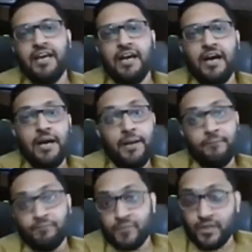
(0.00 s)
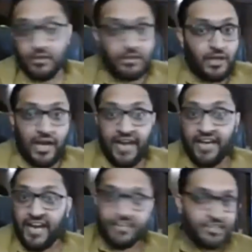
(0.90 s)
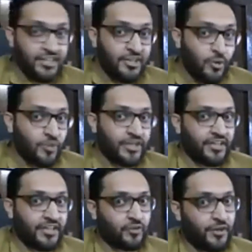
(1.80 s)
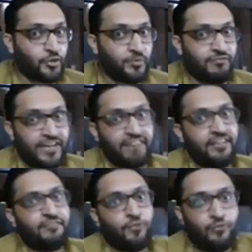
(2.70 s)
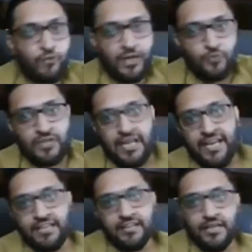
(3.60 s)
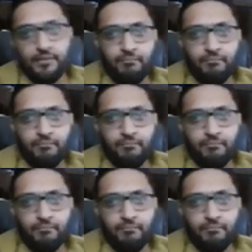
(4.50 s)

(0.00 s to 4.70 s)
um, I, I didn't know that it's going to be very very fruitful down the line